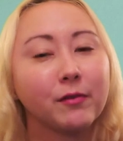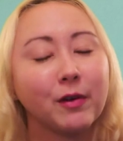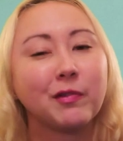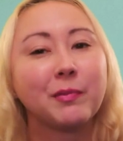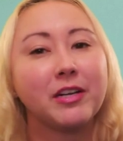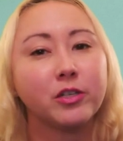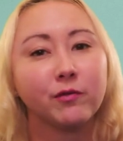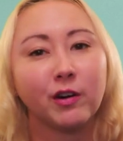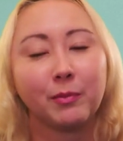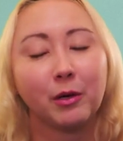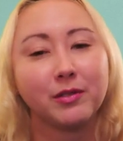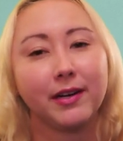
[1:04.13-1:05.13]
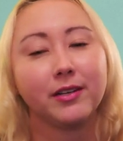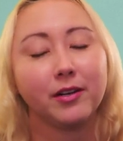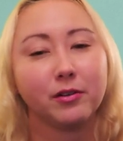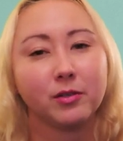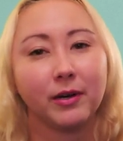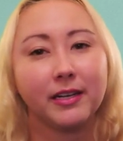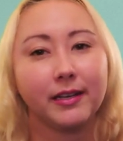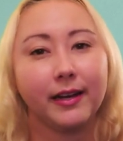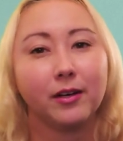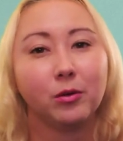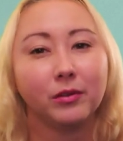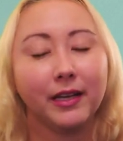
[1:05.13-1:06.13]
of information for both Saratoga Springs
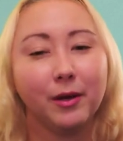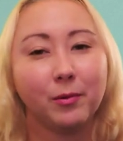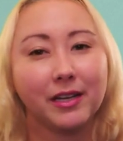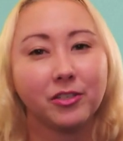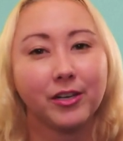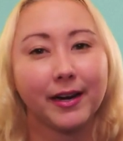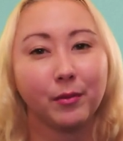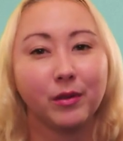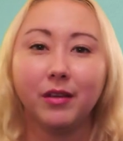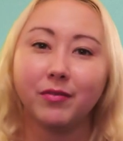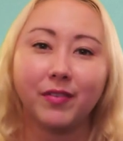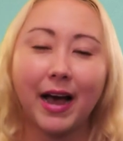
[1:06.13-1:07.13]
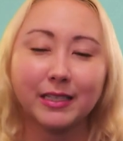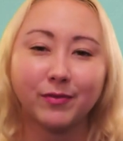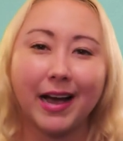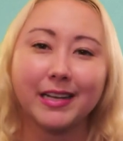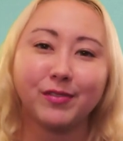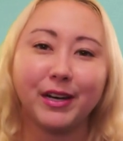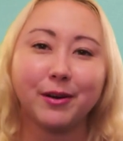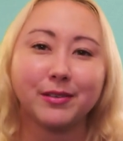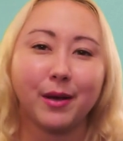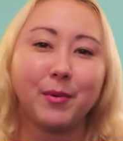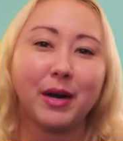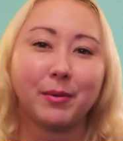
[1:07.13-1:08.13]
and Old Key West, check out the Fast Facts
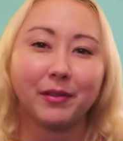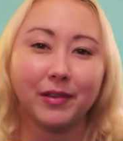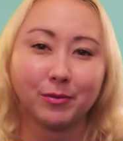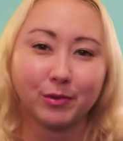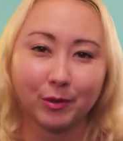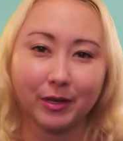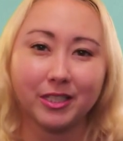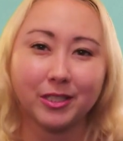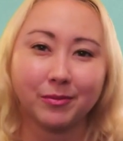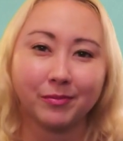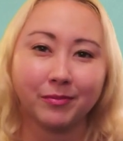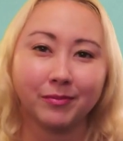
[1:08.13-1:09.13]
videos I made about these resorts.